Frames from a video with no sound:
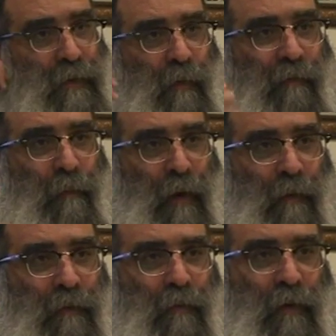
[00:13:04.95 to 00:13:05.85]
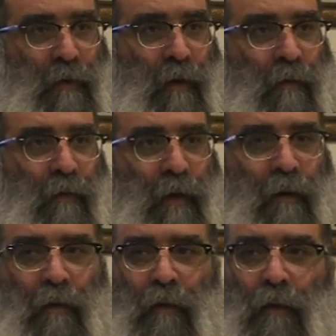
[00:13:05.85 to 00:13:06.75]
some of the problem that we do, you
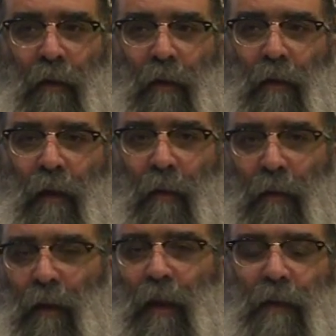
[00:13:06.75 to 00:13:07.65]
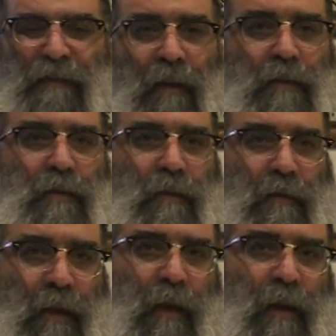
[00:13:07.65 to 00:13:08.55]
know. Uh, he feels
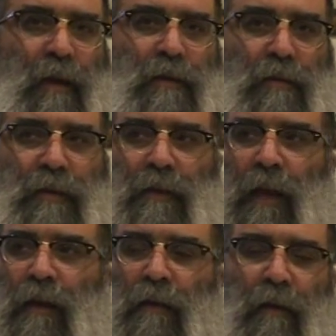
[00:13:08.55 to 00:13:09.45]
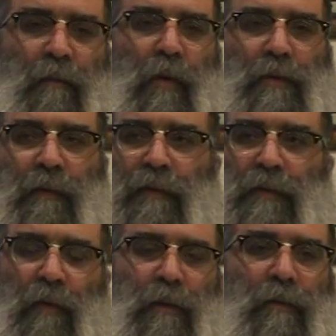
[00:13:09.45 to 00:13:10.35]
that he needs to sit down and learn because if
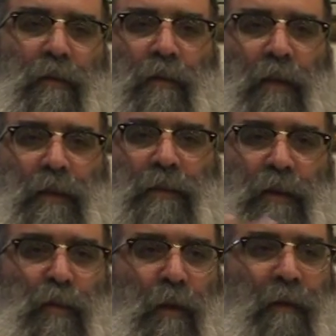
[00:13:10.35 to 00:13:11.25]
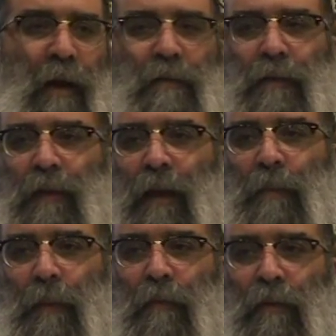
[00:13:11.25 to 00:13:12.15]
he's going to learn less than 12 hours a day,
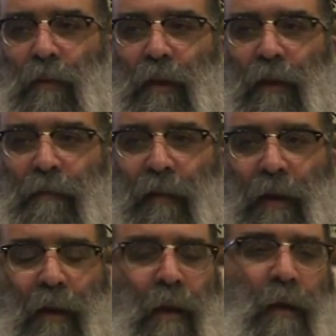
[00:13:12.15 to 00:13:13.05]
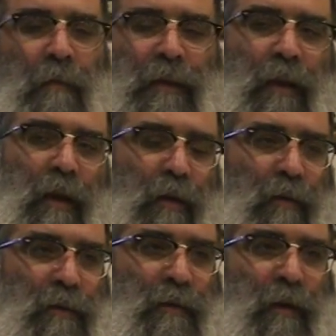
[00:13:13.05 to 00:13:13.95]
people would look at him funny. But then he
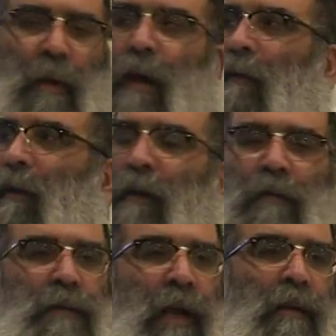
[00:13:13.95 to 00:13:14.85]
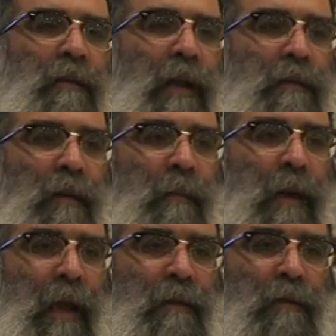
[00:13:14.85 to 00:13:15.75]
closes the Gemara and he goes down downtown
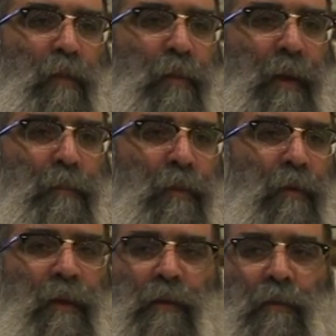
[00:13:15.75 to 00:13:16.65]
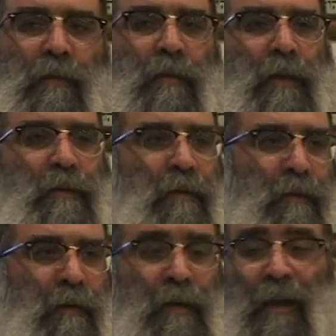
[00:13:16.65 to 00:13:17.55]
Manhattan to play pool and to do this and to
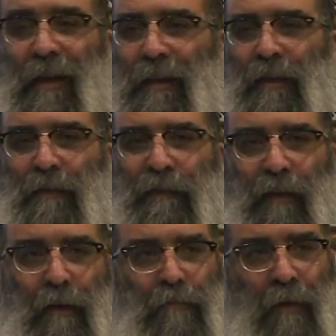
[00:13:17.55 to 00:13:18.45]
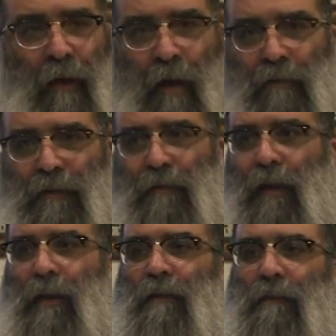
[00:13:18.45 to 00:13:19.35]
do that. He doesn't feel he belongs to
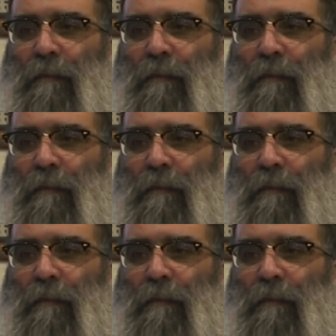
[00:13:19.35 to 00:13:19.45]
that.